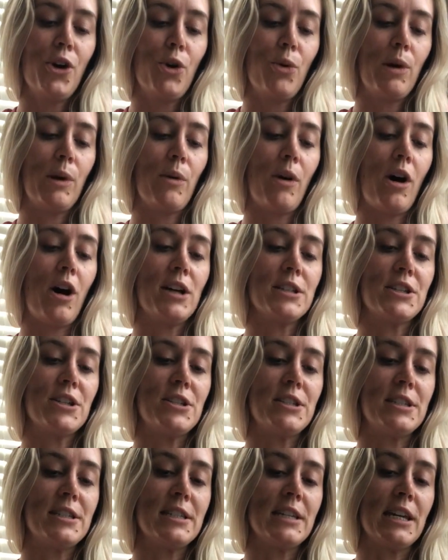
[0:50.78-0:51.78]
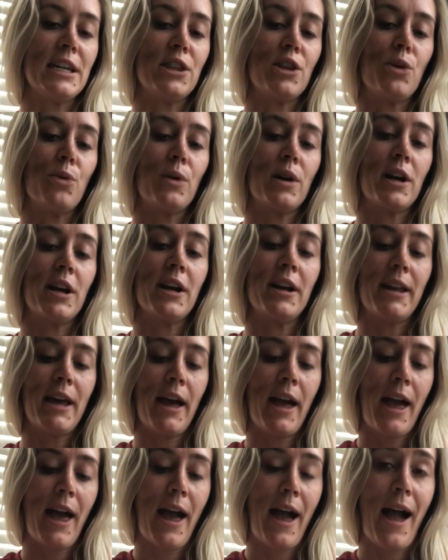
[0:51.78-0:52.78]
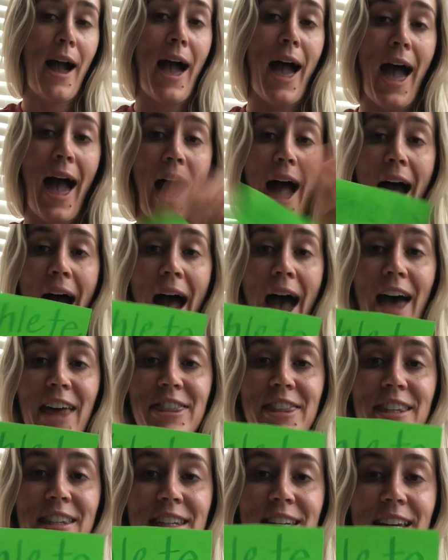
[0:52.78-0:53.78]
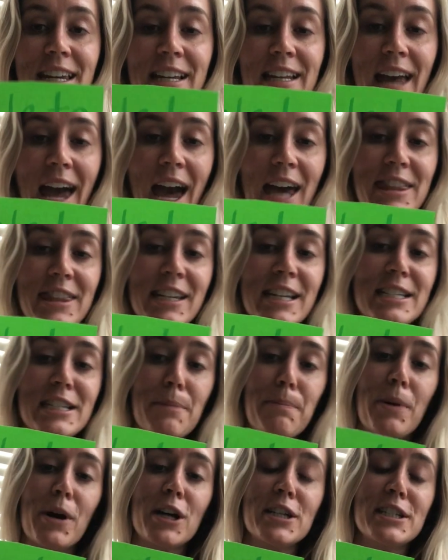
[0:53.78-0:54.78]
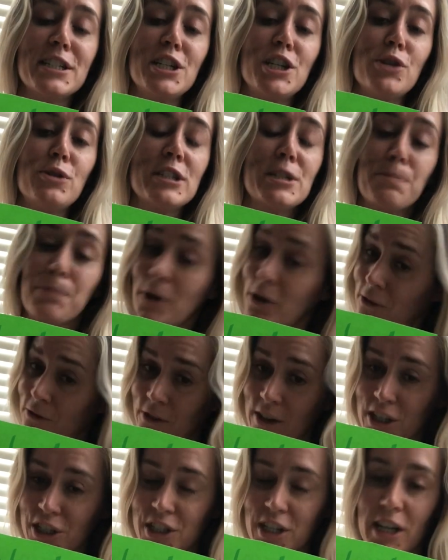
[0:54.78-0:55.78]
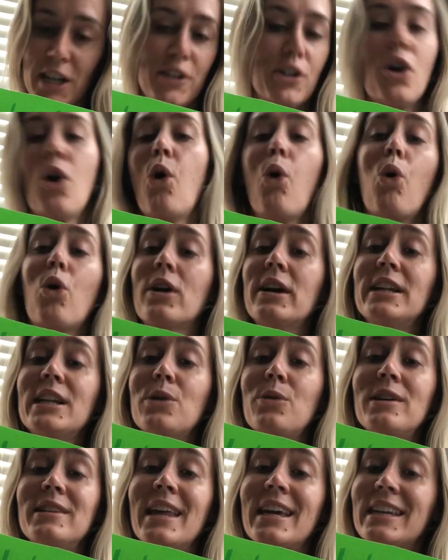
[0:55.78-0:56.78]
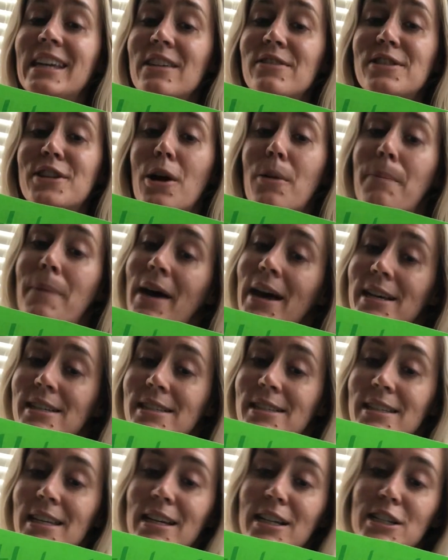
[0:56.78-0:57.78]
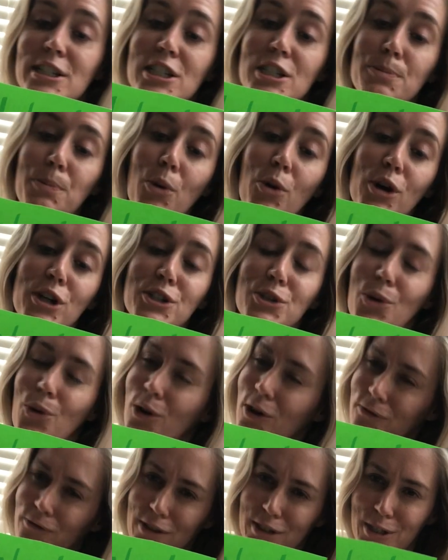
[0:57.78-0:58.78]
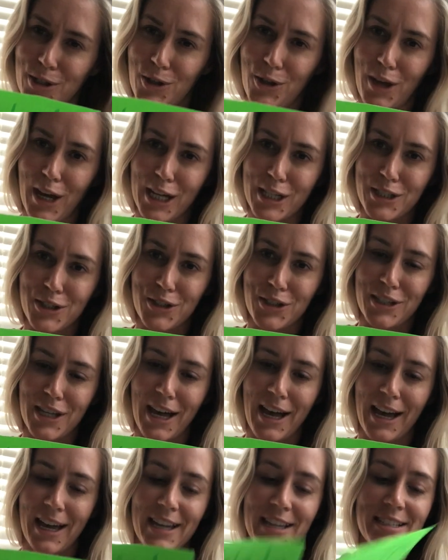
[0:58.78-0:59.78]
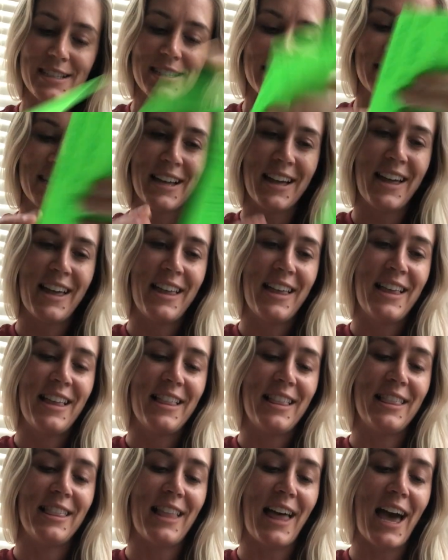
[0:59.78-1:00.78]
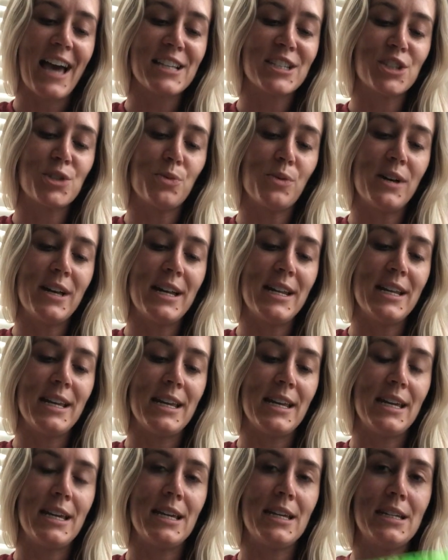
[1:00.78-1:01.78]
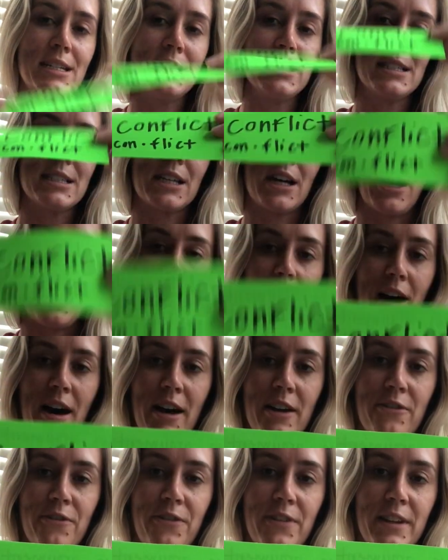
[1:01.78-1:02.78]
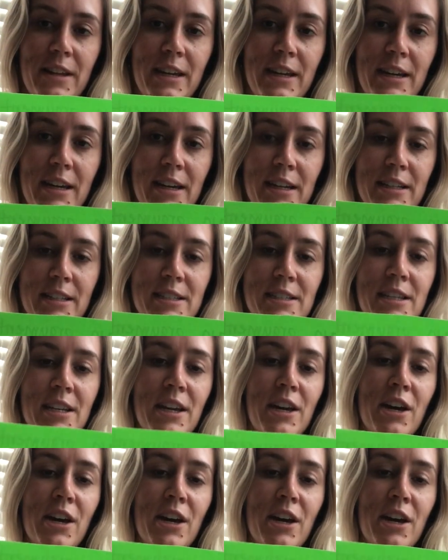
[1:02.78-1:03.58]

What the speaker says: We will also see the word athlete. Athlete is a person who is proficient or anyone that gives their best in a sport or physical exercise. Last one is conflict.